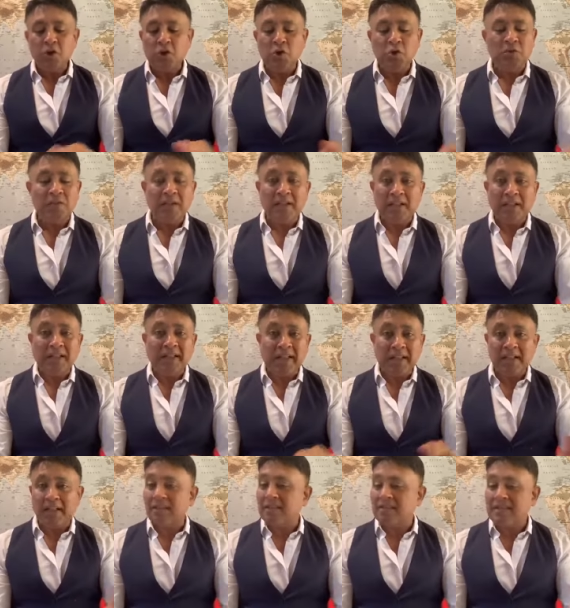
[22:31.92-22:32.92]
using
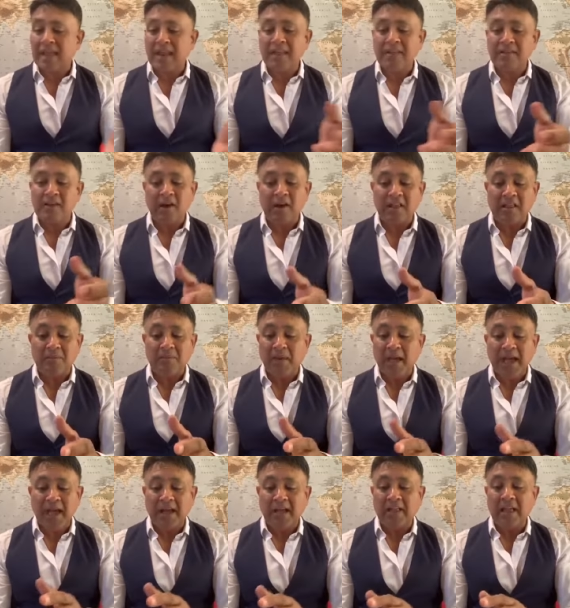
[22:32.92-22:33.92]
clean and sanitized
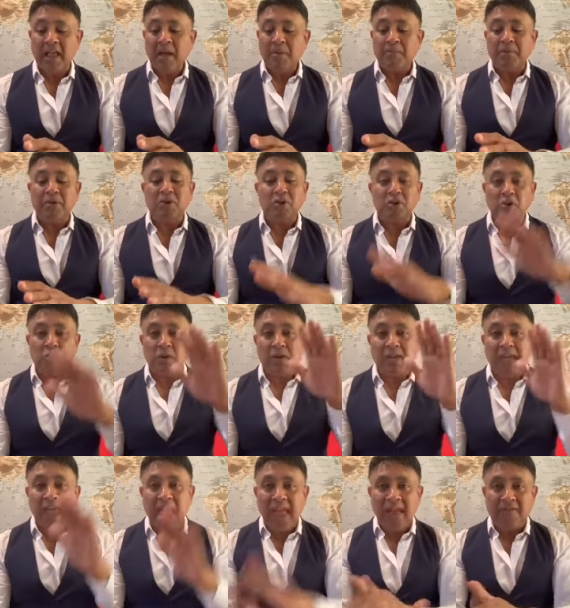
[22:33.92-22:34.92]
bags, but you're doing
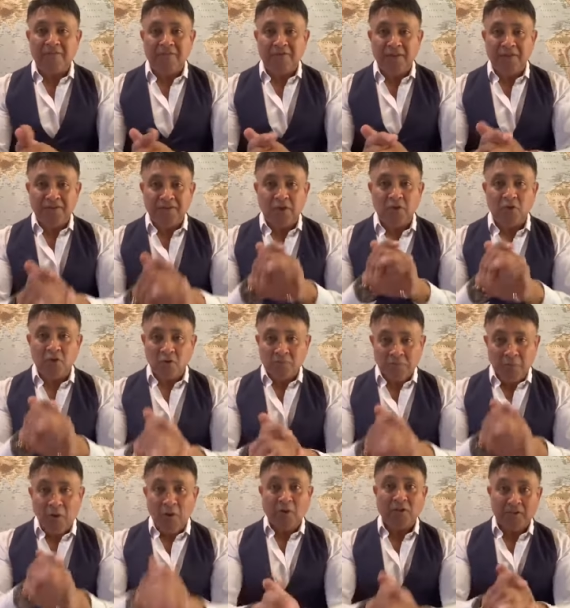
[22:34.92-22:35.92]
everything you
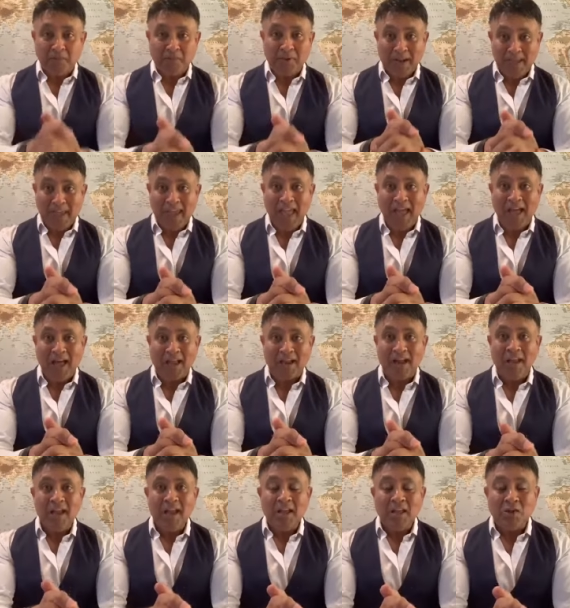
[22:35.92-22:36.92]
possibly can
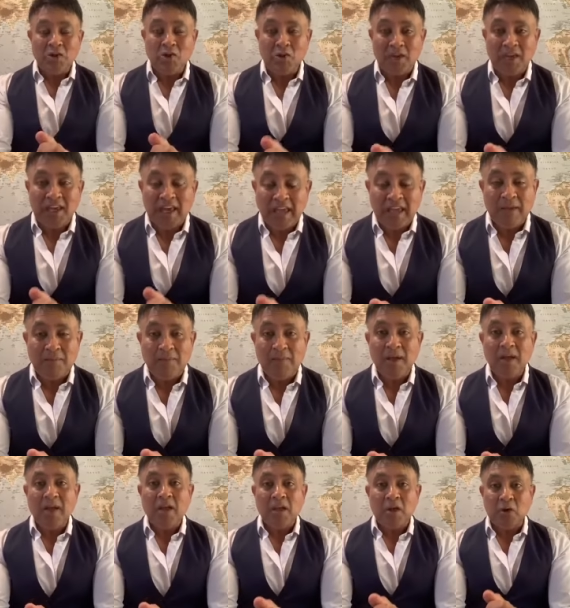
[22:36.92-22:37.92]
to keep
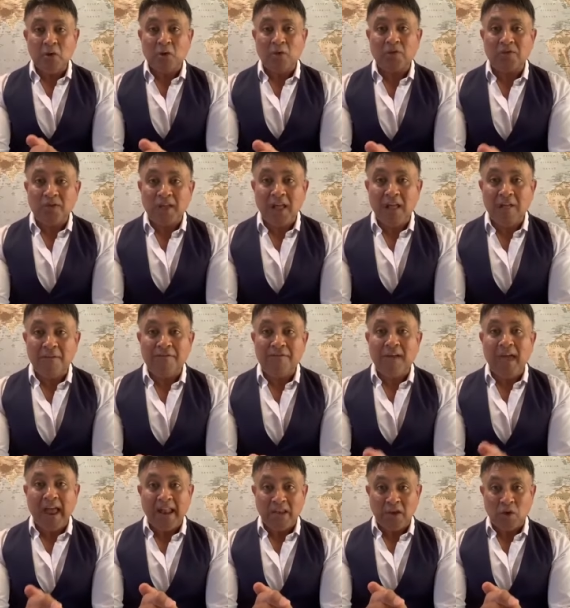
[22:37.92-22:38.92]
yourself
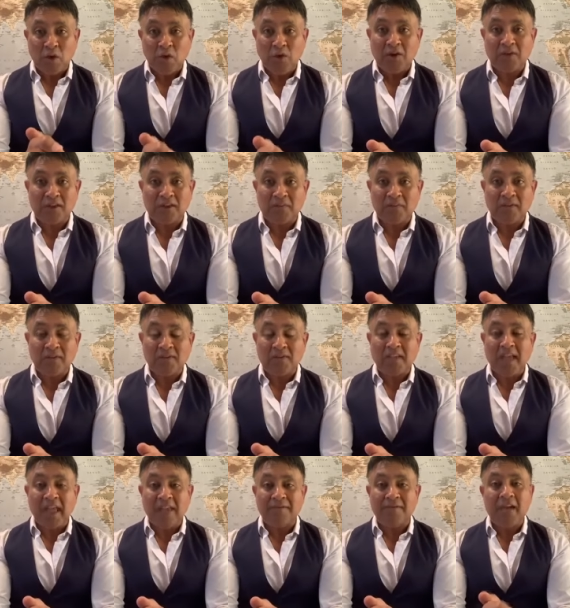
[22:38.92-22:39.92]
and your customers
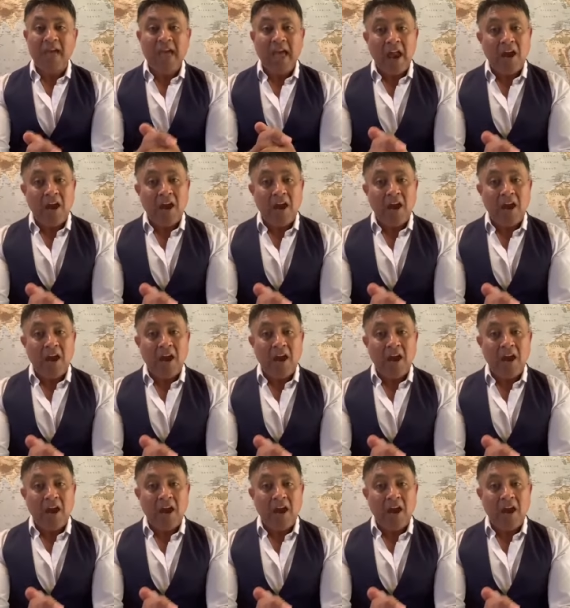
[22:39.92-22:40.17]
safe.